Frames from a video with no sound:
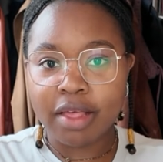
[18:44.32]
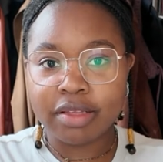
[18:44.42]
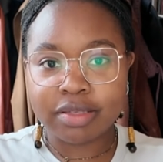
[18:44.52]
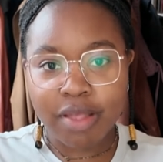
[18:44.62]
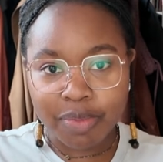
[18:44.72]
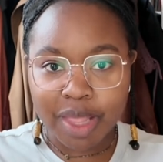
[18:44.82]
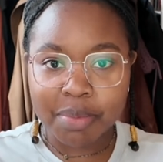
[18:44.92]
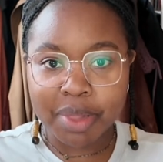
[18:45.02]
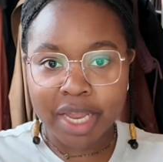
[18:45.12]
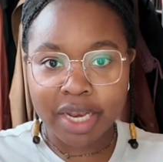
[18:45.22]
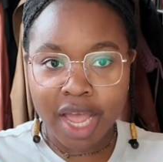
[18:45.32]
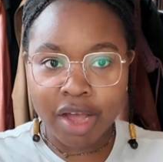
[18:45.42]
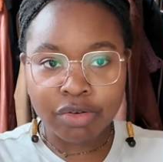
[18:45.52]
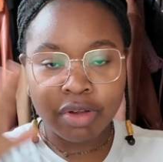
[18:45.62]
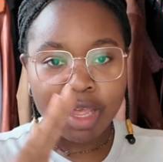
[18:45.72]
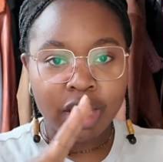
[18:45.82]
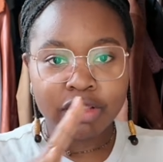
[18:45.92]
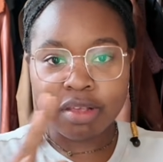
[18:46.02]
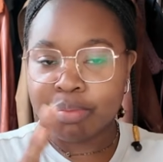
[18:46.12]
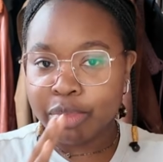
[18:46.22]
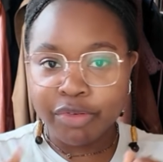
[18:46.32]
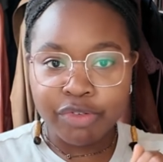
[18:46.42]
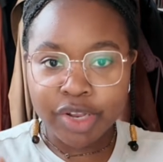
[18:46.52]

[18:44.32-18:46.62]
something planned out, some buffer